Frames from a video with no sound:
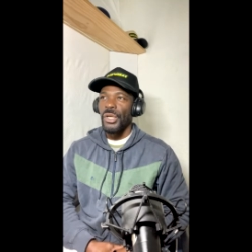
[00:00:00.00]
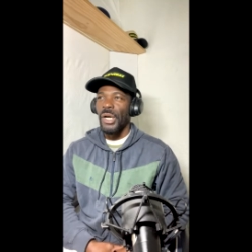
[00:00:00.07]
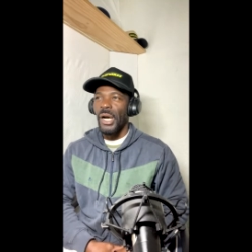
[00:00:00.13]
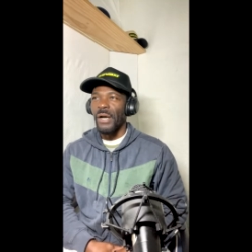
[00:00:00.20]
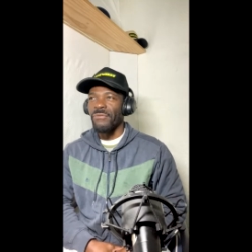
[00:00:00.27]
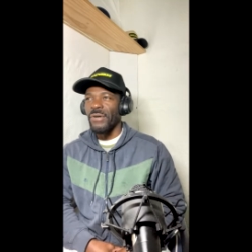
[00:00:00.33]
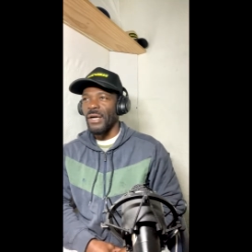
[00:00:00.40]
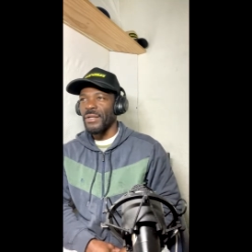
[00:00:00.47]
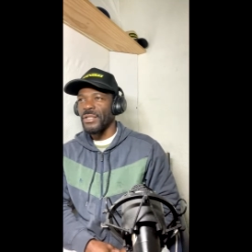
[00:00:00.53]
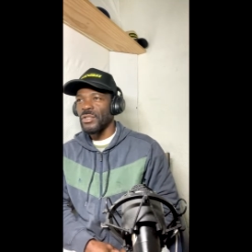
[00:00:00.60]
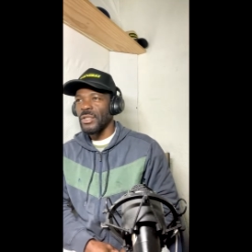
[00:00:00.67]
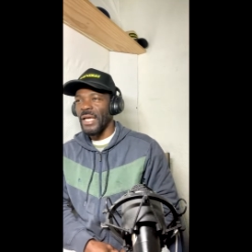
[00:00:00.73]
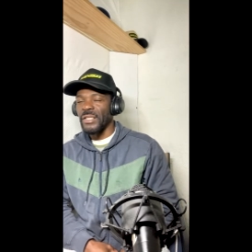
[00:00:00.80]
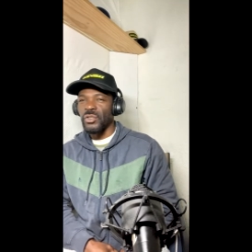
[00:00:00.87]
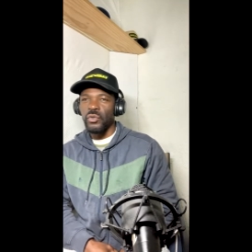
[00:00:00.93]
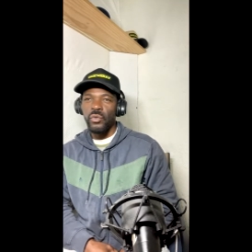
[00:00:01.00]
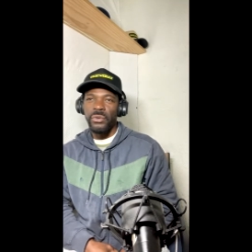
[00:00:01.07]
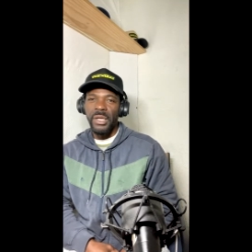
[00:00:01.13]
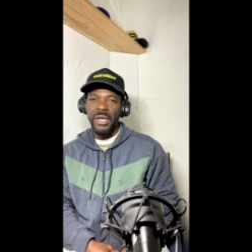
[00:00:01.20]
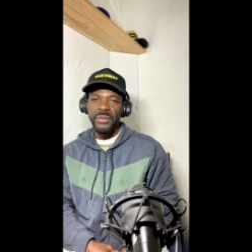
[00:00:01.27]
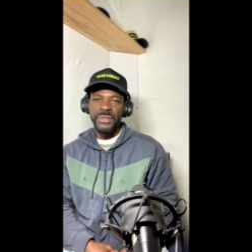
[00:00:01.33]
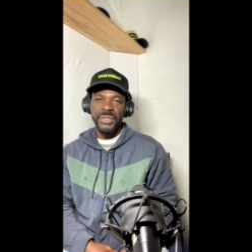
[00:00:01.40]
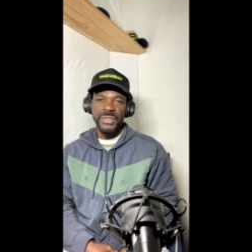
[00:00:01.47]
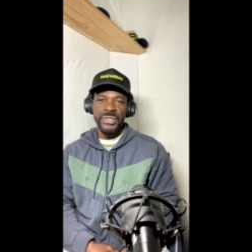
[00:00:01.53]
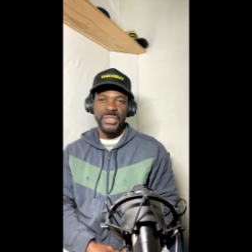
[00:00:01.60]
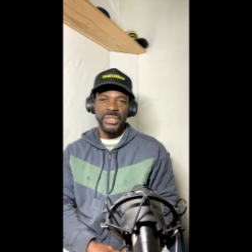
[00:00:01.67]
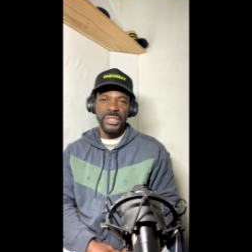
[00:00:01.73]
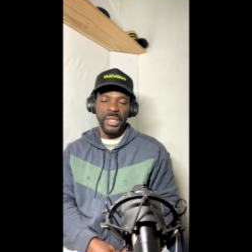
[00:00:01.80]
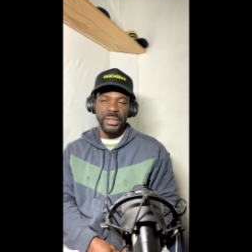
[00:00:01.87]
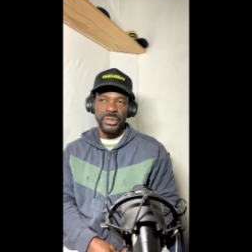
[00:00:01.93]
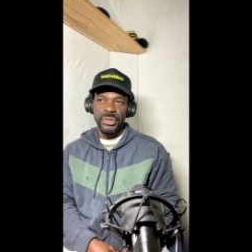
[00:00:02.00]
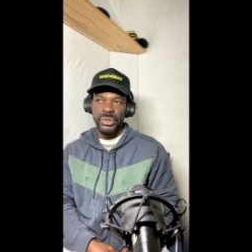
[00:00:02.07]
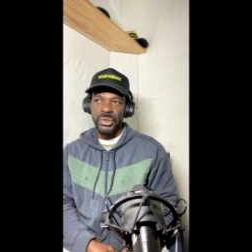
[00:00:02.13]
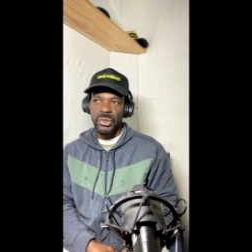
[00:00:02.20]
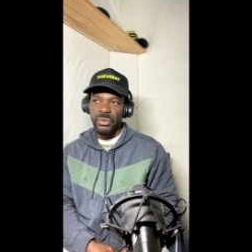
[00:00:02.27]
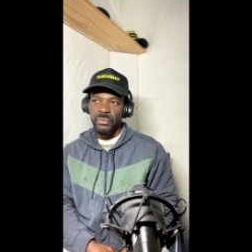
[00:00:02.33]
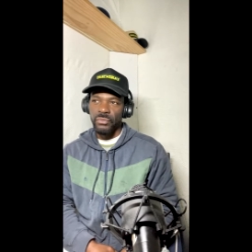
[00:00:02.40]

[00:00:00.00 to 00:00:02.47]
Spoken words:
around it like 2006,